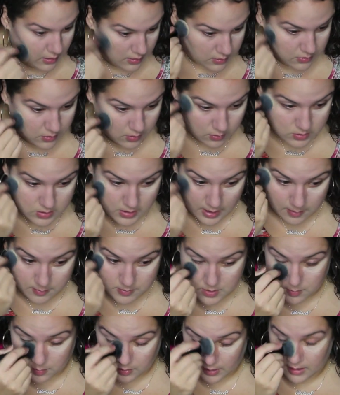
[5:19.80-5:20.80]
No time
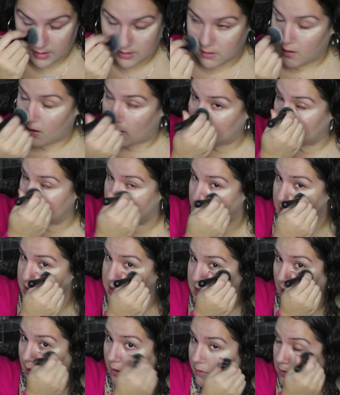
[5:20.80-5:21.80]
to blend all of
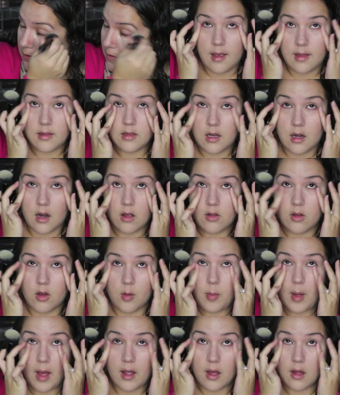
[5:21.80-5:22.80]
this out. And then I'll go
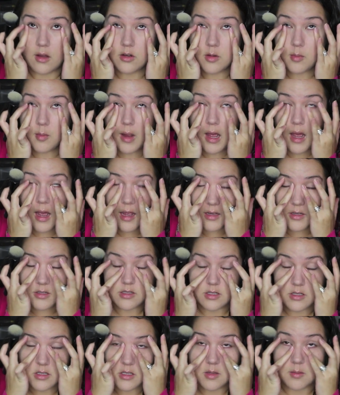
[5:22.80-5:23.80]
back under my eyes
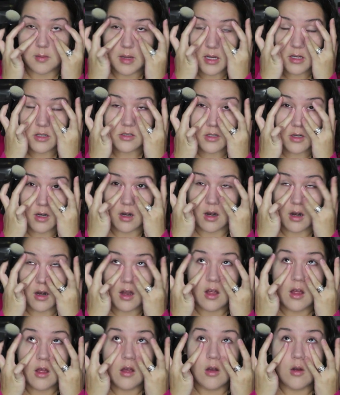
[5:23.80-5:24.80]
just to make sure,
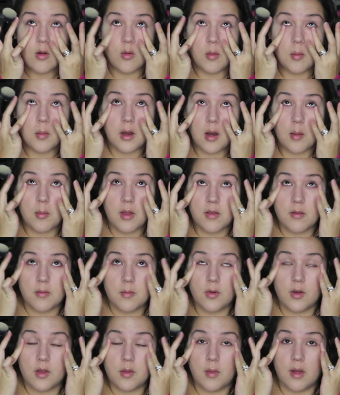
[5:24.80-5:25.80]
warm it
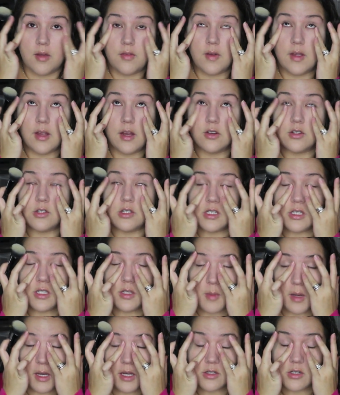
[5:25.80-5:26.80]
up with my fingers just to
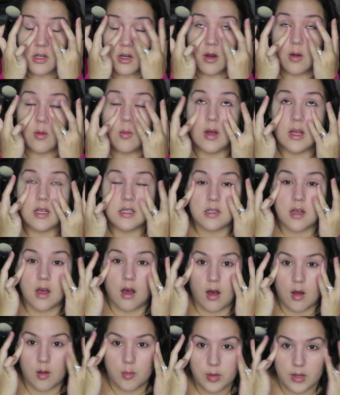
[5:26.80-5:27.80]
make sure it was
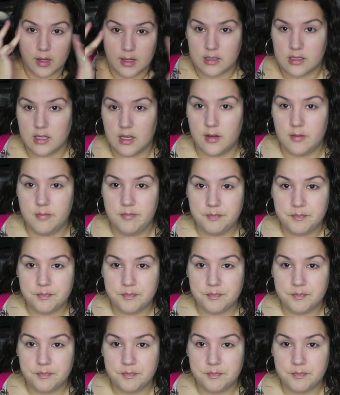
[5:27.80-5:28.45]
all blended.